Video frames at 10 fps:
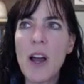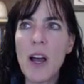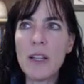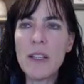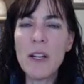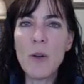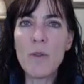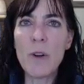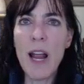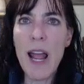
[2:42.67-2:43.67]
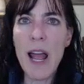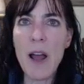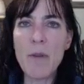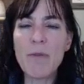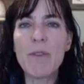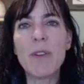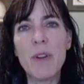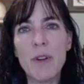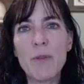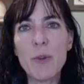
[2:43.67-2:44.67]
a little over half of